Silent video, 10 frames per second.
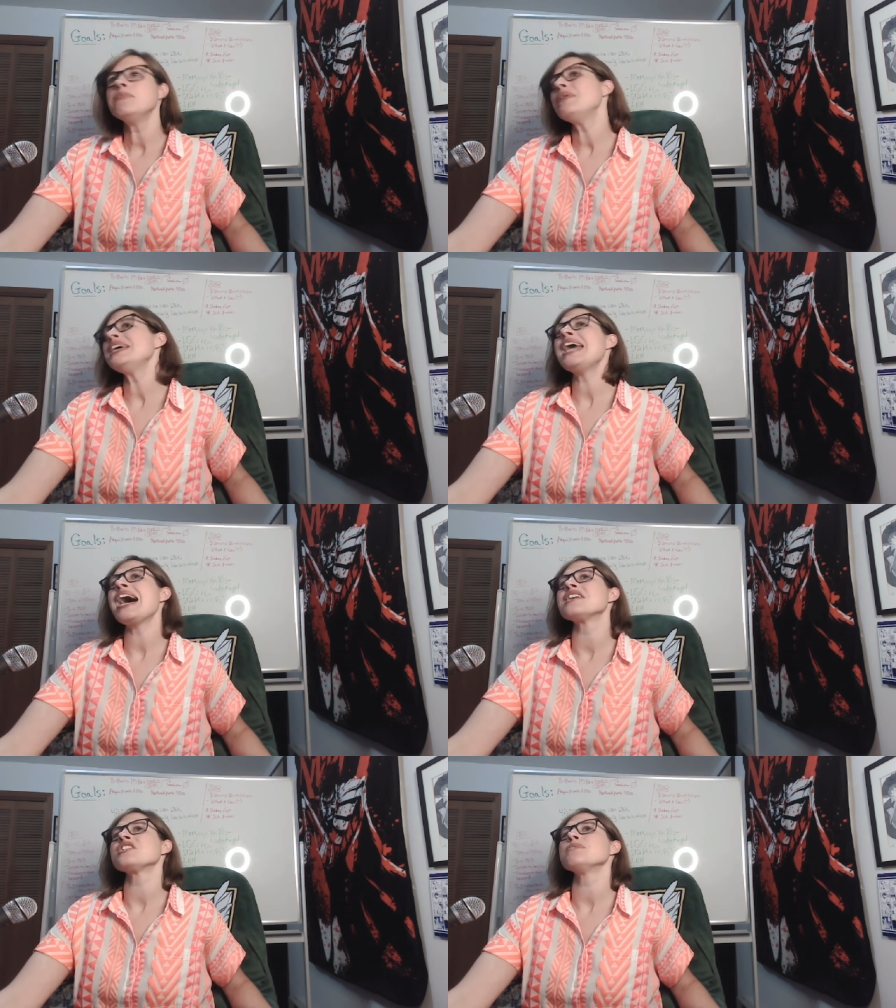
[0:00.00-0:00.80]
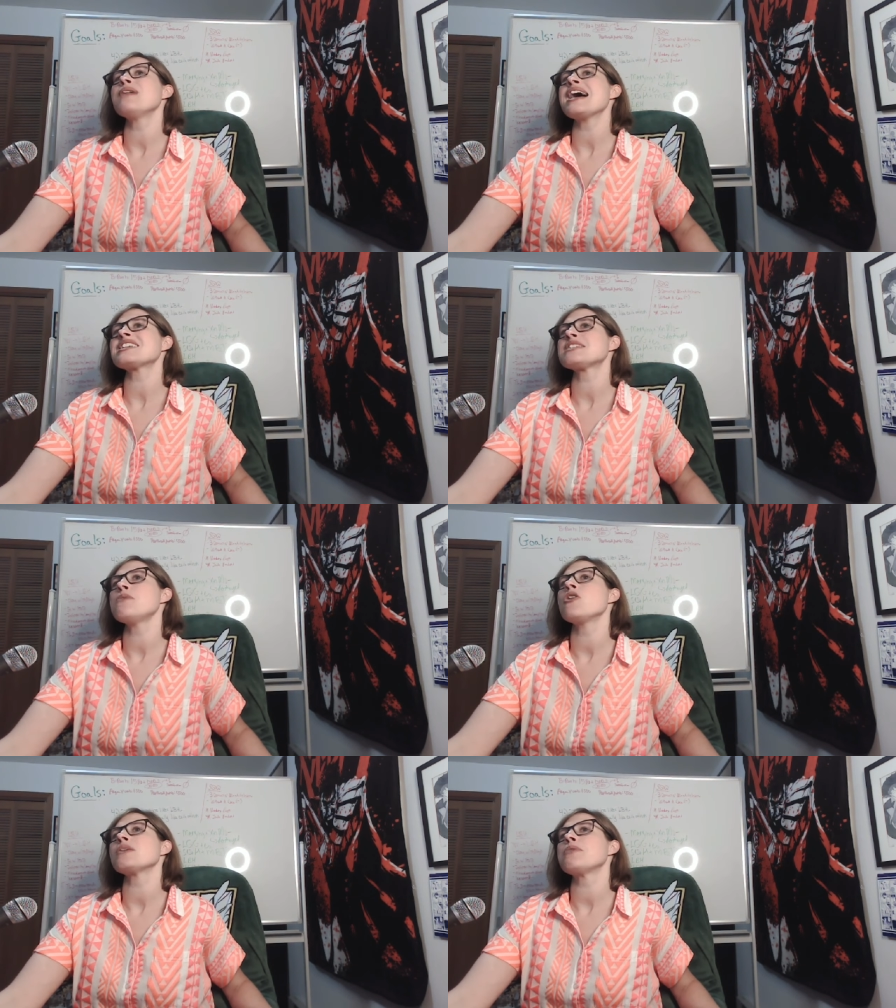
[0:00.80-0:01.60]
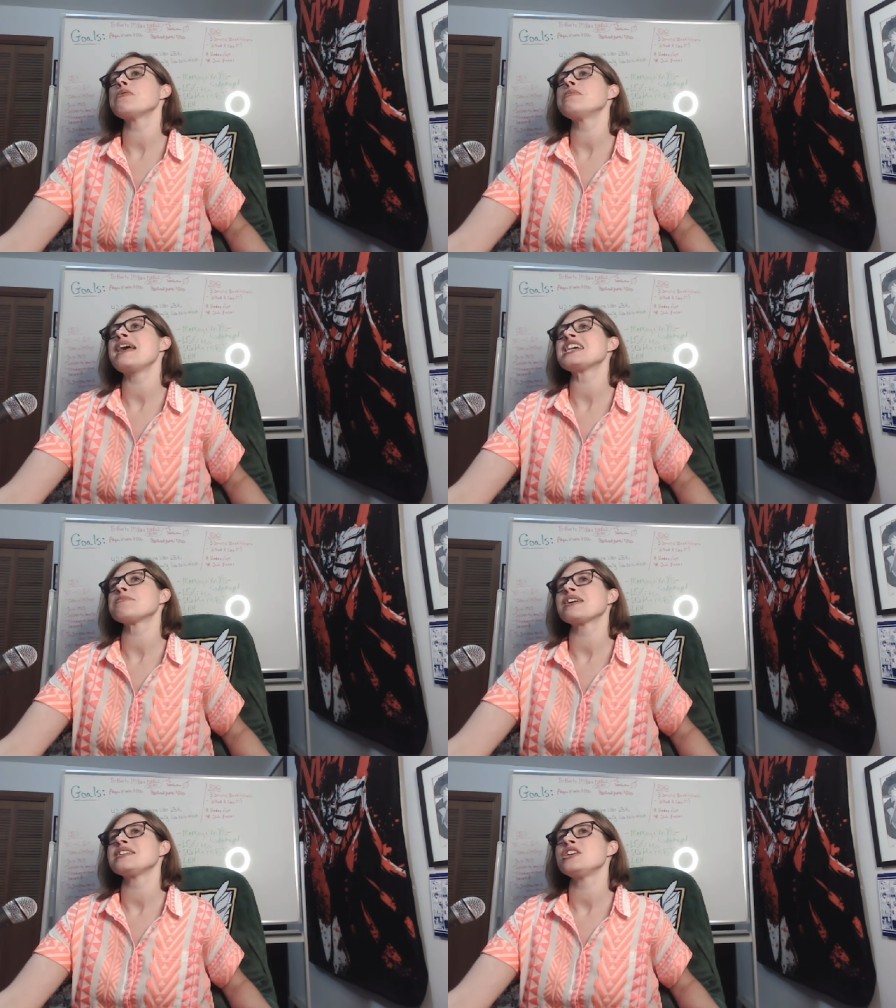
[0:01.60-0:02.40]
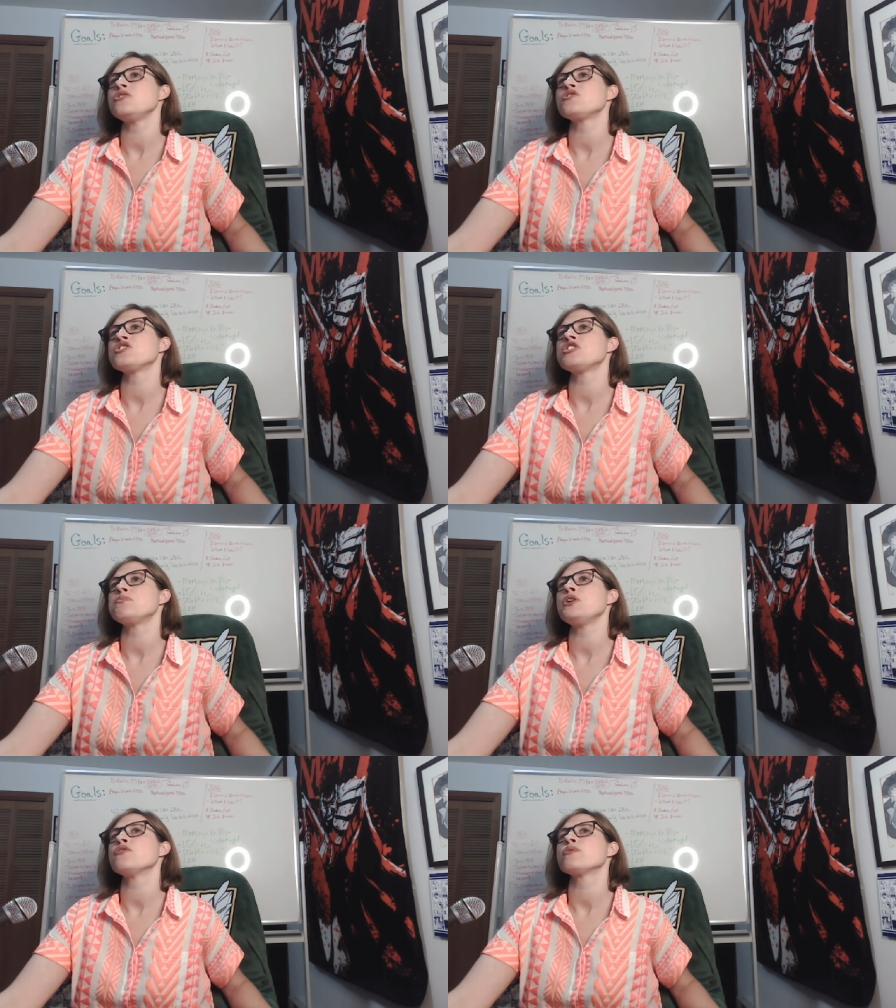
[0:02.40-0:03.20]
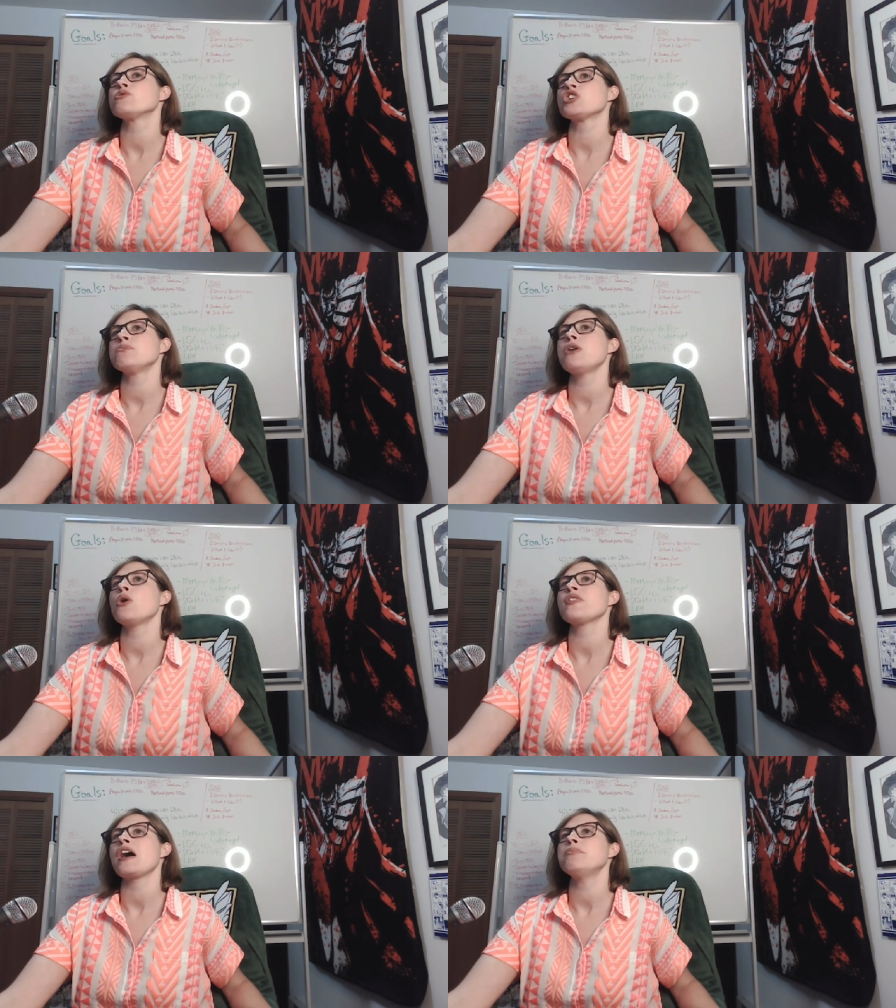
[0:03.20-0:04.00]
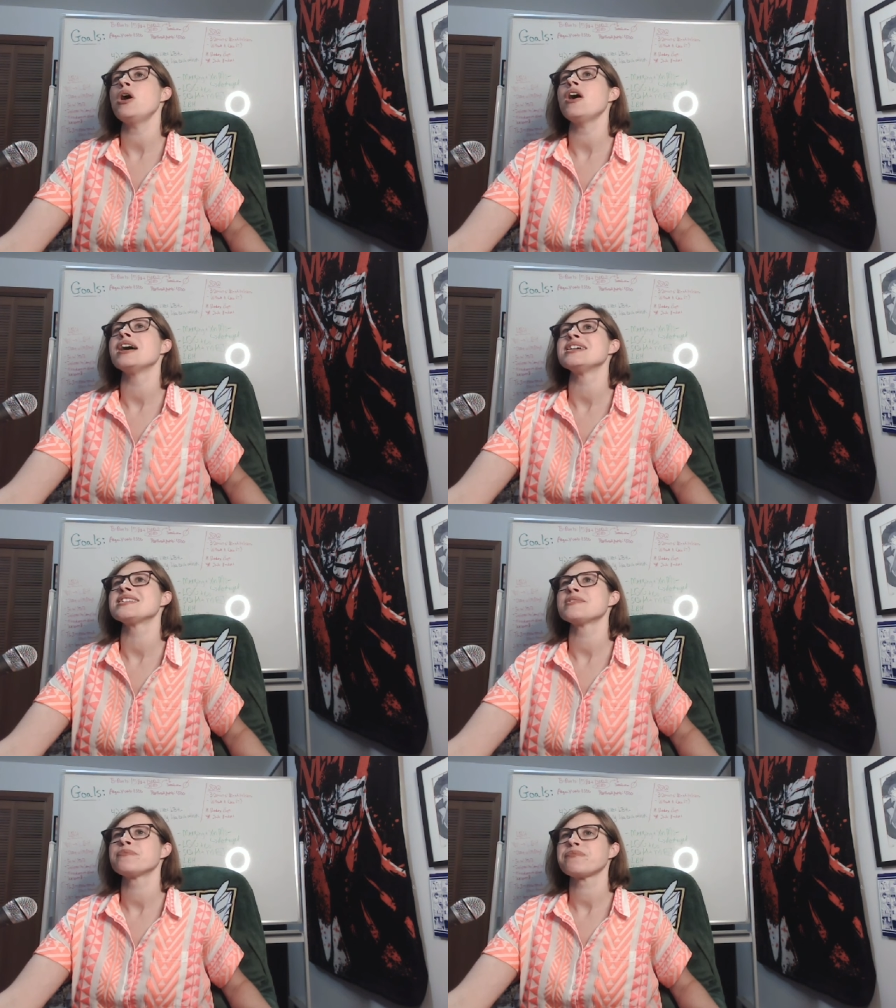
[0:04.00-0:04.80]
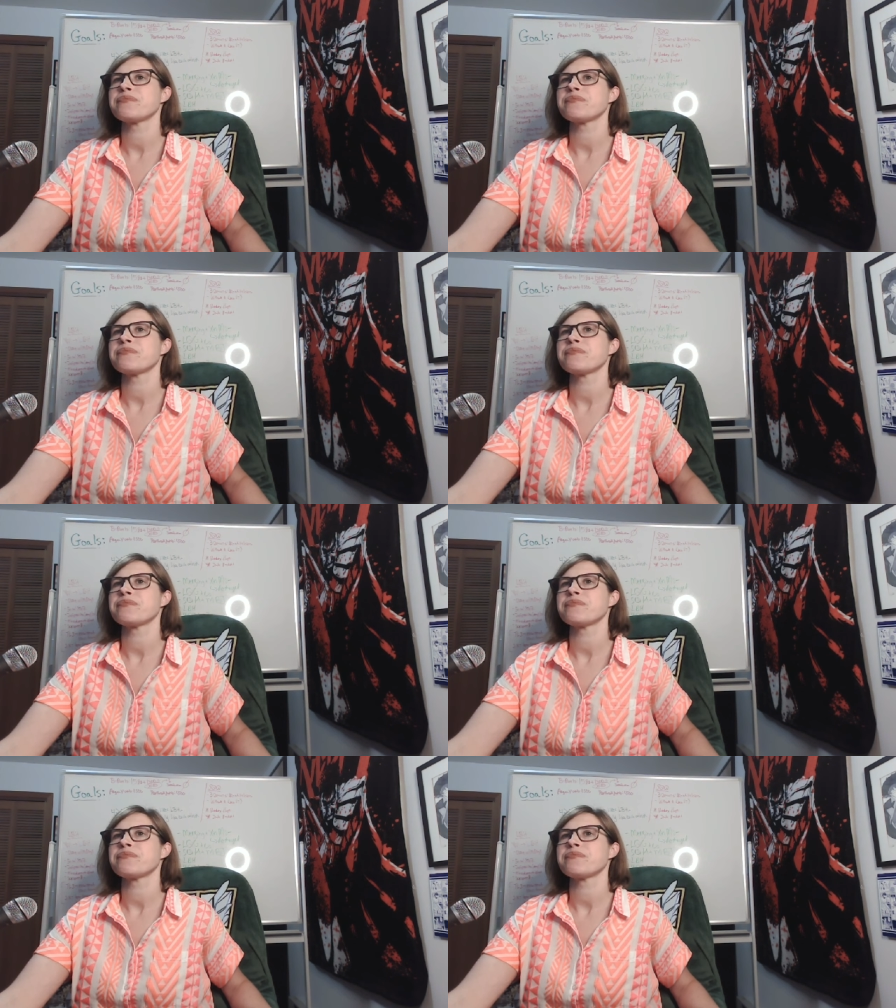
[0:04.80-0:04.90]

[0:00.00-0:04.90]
But yeah, so the black smoke and purple miasma continues to spew from Xin Mo without pause